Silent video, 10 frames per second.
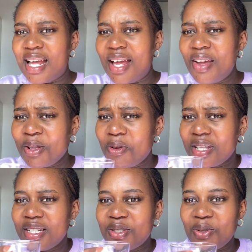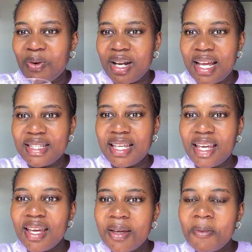yeah, little store at
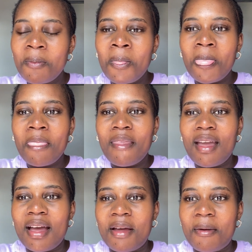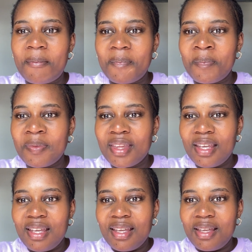here.
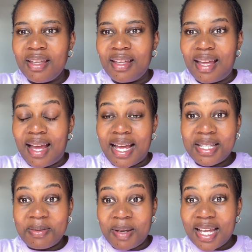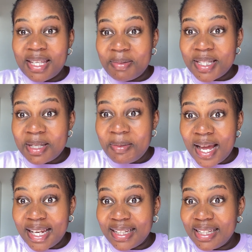As we are my
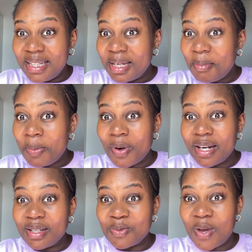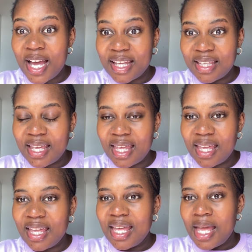brothers were
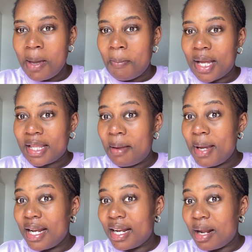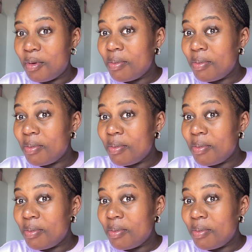here, my cousin and